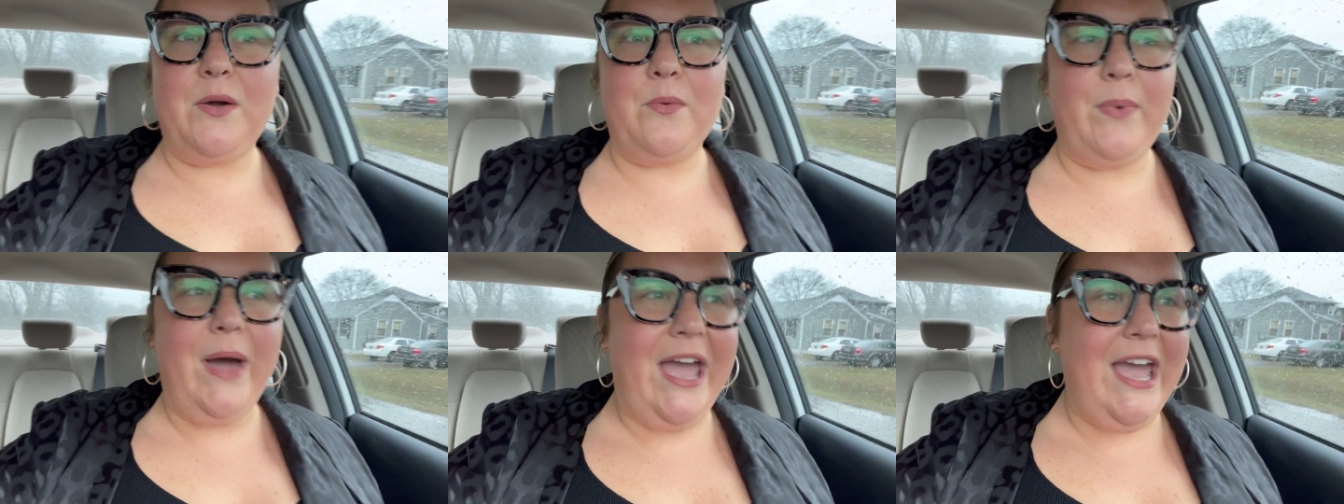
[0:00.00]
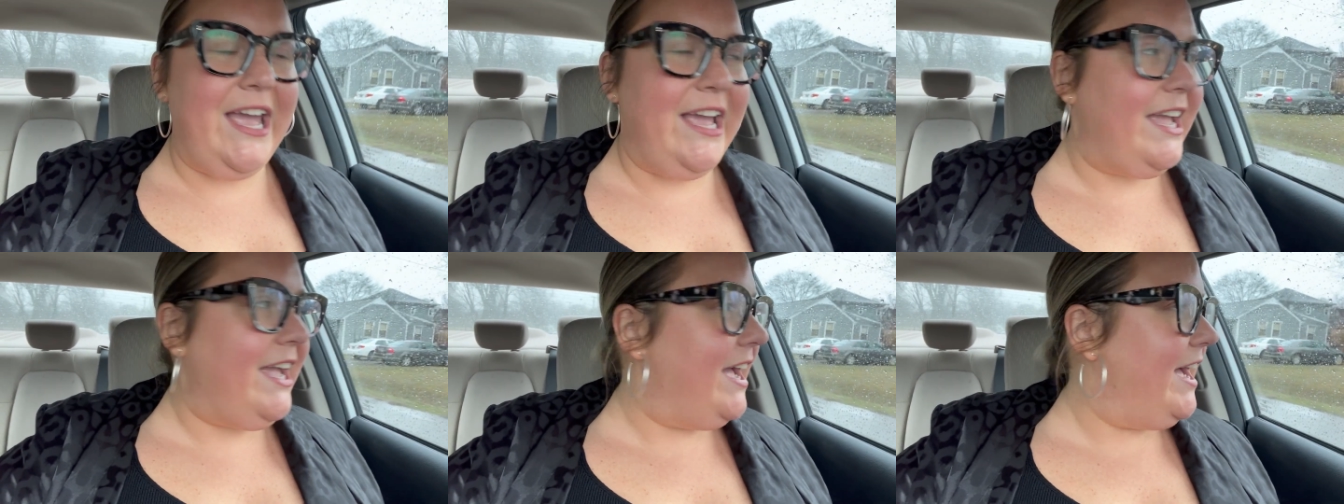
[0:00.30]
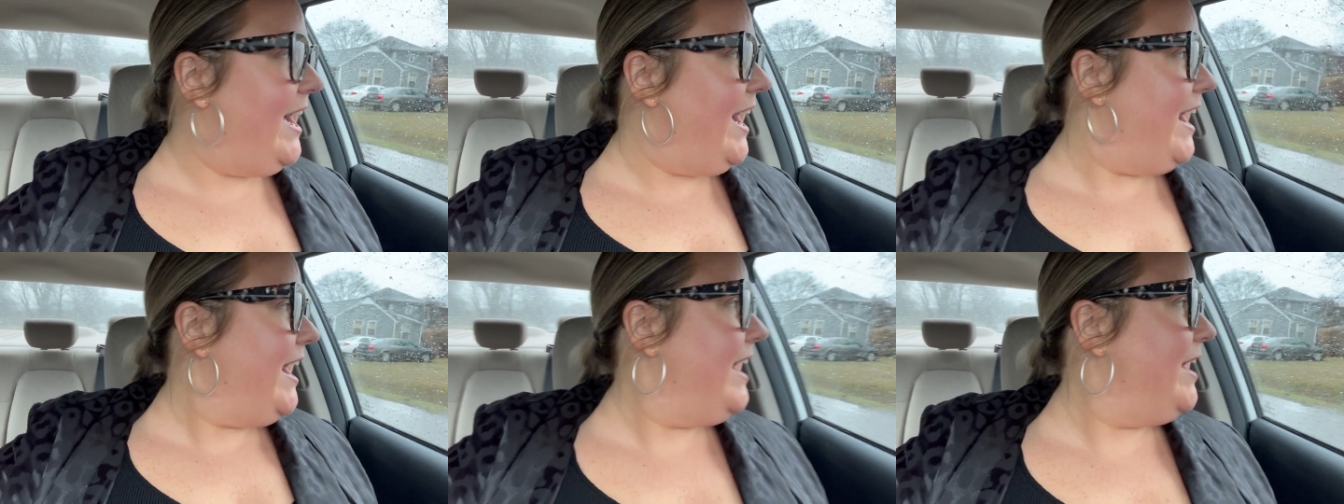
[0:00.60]
wait,
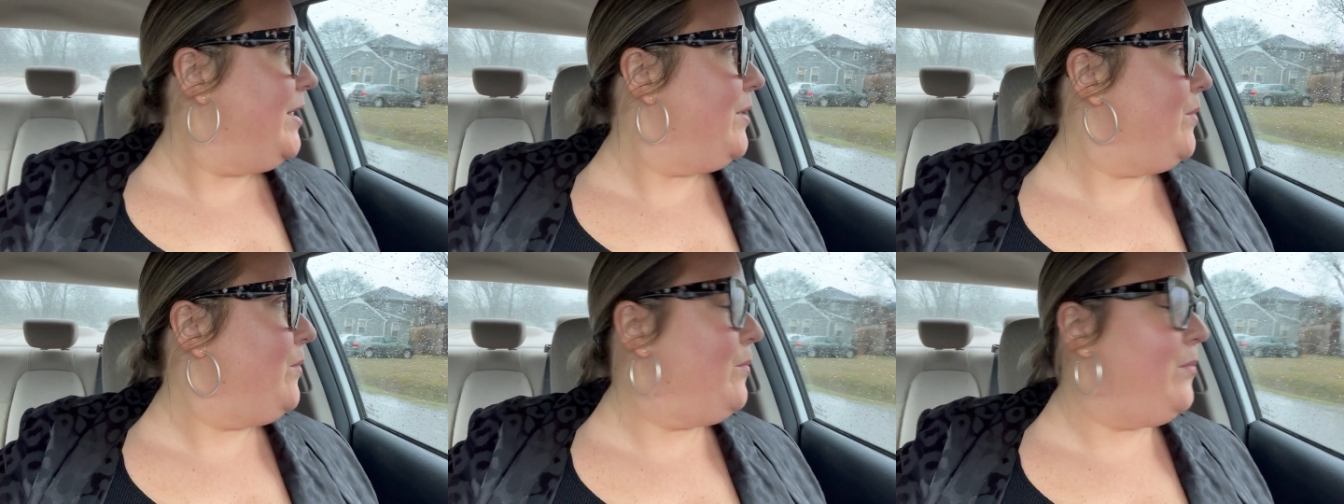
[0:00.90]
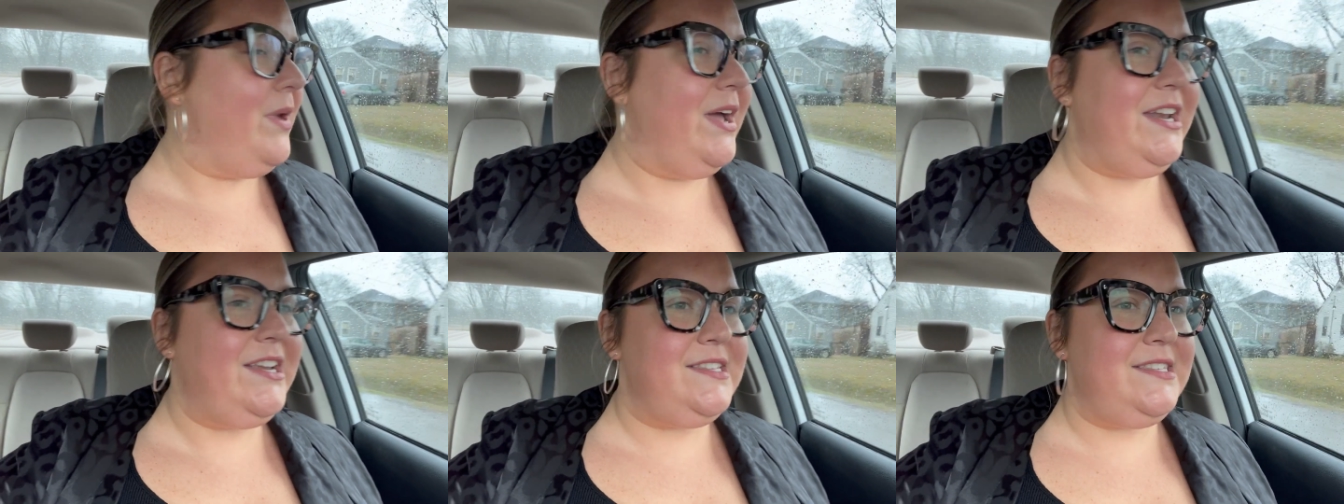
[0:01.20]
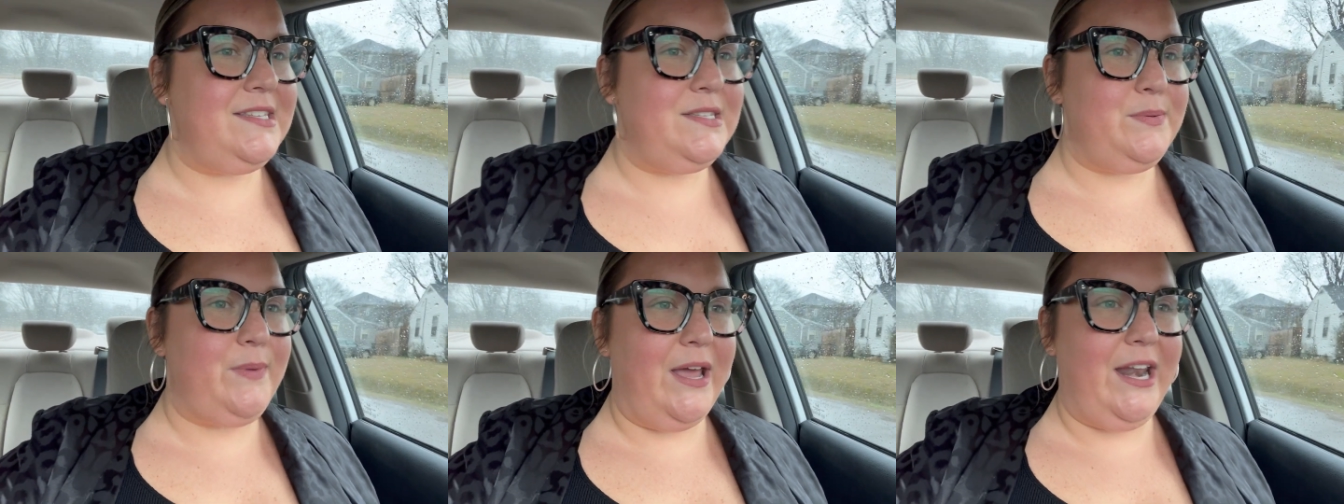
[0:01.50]
when is
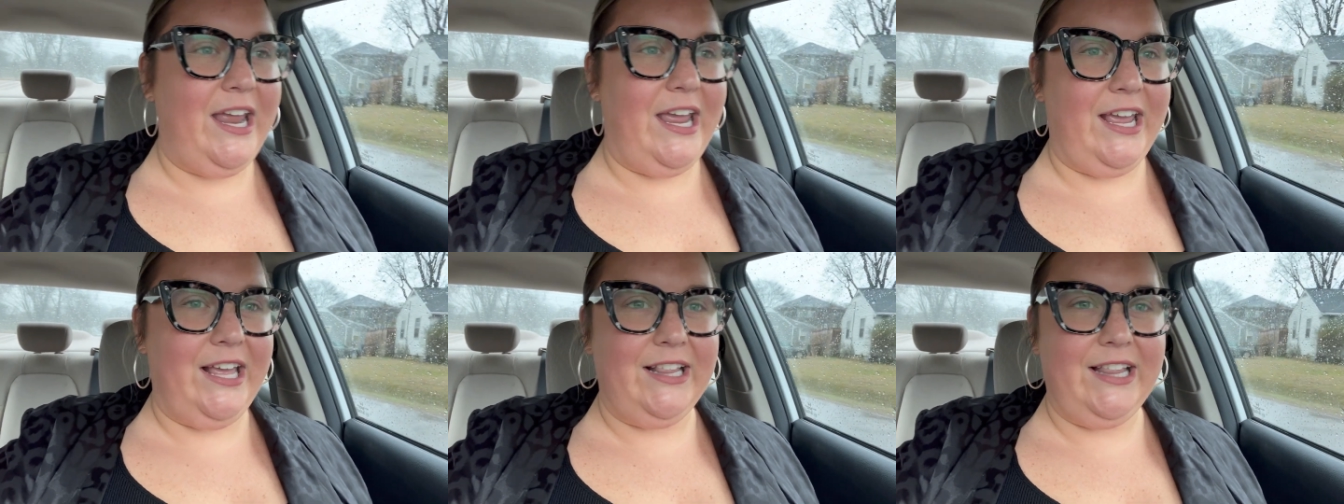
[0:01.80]
this wedding?